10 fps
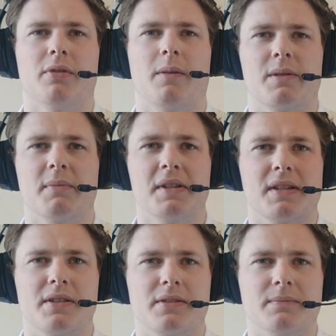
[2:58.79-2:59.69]

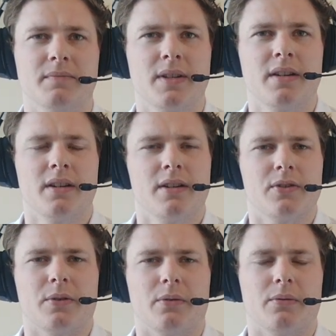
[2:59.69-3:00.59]
optimization
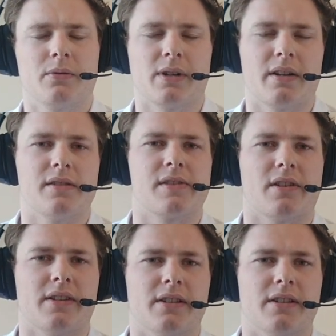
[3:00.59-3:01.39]
to create a design that